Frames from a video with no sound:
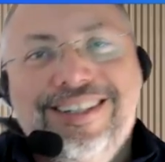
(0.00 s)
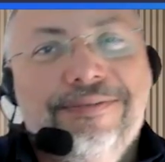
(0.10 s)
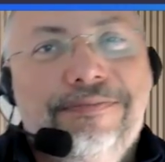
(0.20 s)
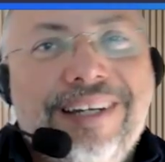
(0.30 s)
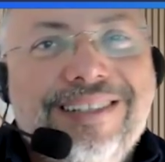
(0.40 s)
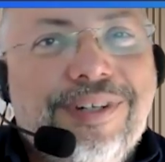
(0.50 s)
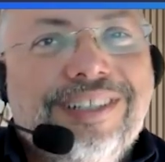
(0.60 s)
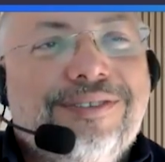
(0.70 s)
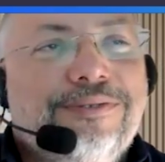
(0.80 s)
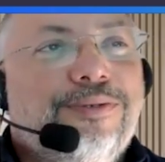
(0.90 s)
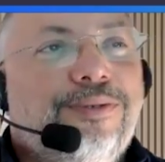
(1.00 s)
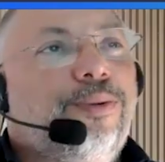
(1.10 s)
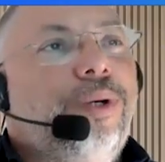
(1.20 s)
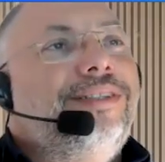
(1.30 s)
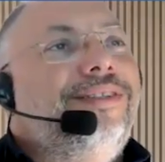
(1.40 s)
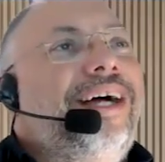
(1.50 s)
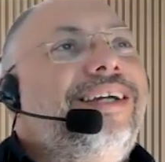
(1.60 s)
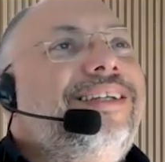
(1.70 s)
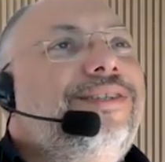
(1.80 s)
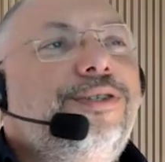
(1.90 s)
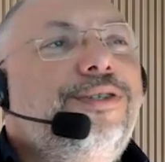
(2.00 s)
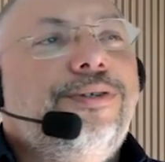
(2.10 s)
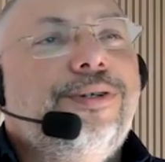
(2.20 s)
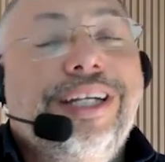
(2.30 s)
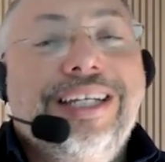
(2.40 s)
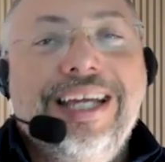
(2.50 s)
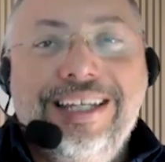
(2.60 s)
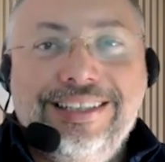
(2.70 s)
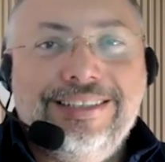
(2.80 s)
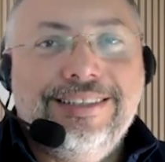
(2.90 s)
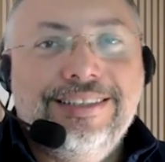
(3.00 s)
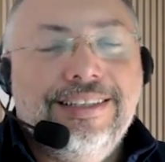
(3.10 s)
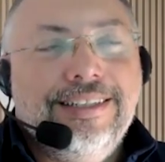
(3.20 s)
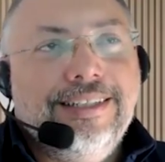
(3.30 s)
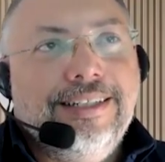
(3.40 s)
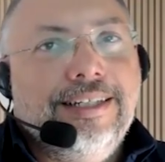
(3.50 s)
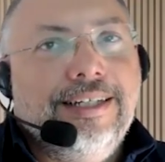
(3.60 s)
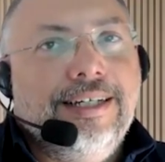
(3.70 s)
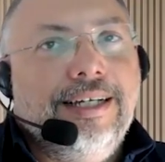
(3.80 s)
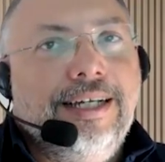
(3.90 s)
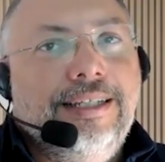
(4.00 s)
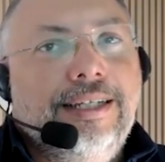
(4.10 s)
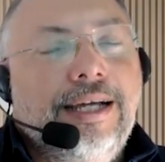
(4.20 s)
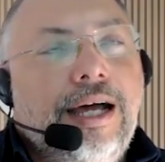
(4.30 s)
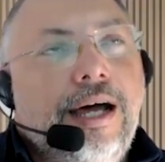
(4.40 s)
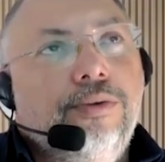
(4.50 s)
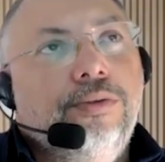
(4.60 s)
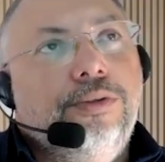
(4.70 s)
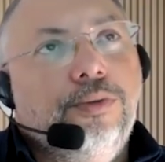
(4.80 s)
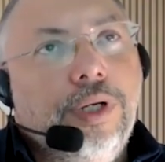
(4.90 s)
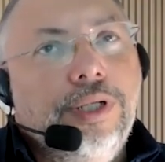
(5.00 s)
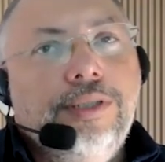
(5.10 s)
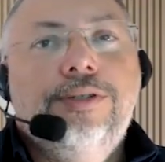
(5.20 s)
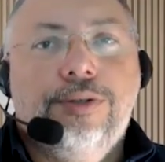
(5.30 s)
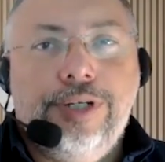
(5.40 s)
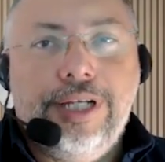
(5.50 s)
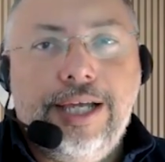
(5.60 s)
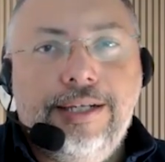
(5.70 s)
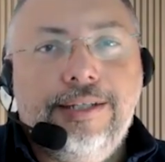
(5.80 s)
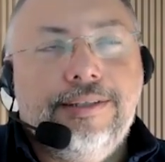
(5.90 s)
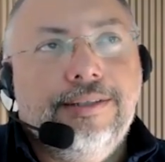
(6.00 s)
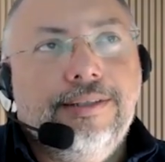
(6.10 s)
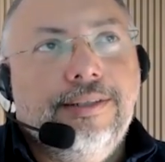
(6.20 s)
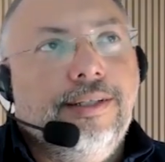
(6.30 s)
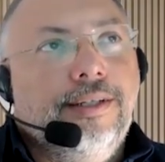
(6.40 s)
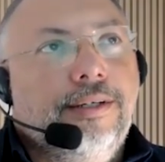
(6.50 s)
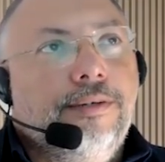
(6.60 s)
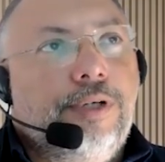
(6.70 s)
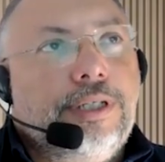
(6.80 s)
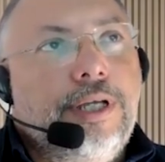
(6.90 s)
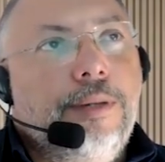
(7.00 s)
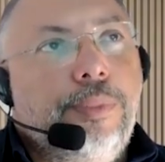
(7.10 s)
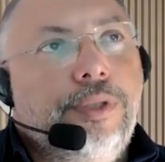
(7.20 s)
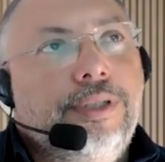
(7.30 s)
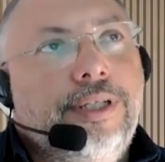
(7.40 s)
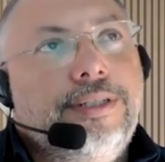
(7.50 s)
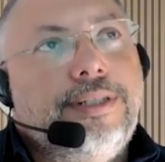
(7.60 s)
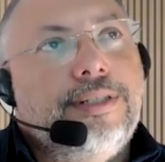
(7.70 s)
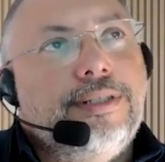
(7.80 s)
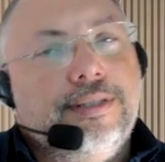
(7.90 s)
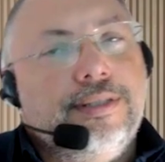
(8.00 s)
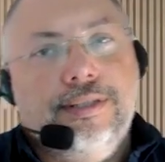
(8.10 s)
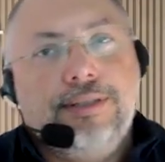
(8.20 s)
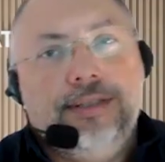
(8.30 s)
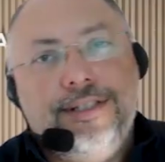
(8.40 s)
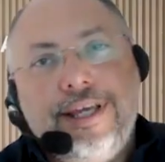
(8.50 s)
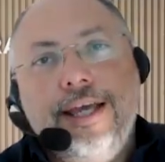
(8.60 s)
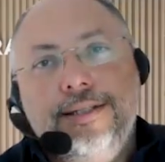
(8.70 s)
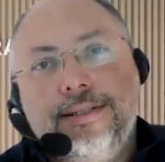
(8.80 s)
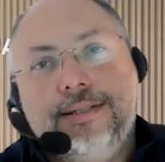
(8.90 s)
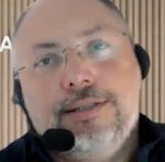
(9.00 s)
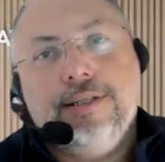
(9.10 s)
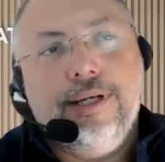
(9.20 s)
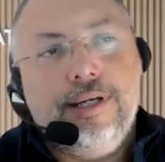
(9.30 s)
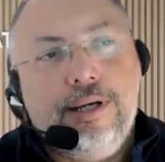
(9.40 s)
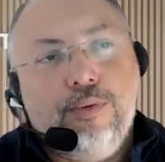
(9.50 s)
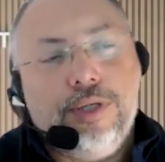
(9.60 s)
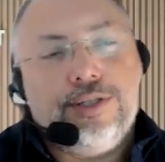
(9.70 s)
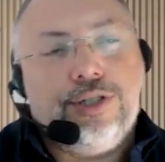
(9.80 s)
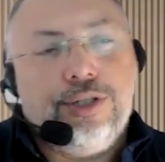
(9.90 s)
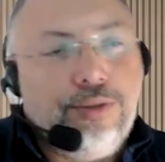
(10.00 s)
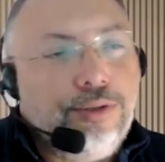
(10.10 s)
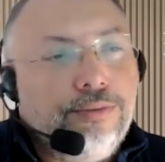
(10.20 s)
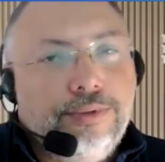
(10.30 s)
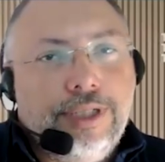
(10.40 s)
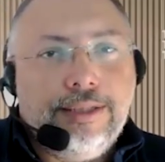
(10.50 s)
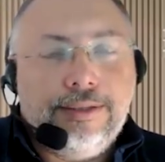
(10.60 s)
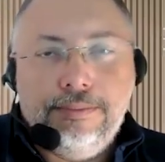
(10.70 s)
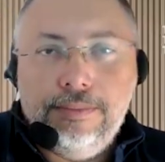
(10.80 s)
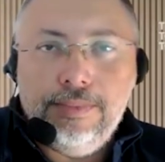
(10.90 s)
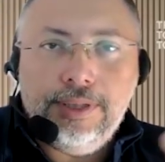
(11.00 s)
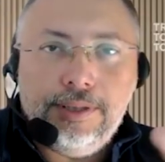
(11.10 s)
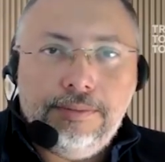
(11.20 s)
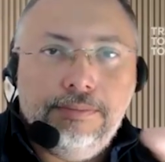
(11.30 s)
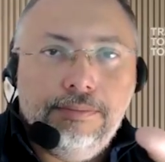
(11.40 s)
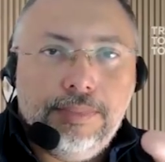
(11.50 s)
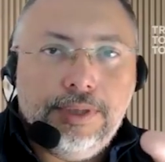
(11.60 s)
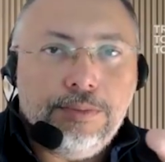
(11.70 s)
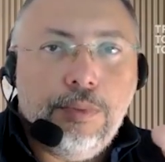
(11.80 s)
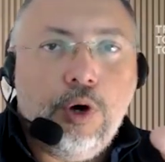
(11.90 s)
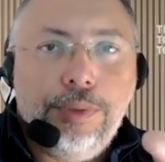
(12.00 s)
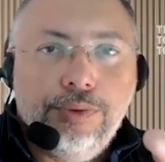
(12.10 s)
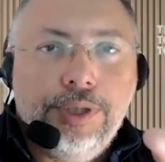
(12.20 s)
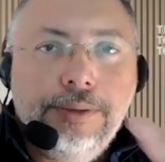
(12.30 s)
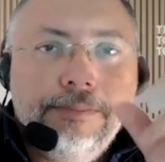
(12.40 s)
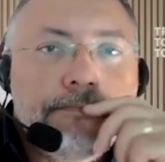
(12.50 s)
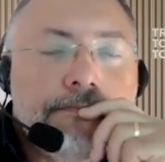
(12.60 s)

It depends what you would like to create and how do you want to create it. For example, in this case, I was showing you that the small building.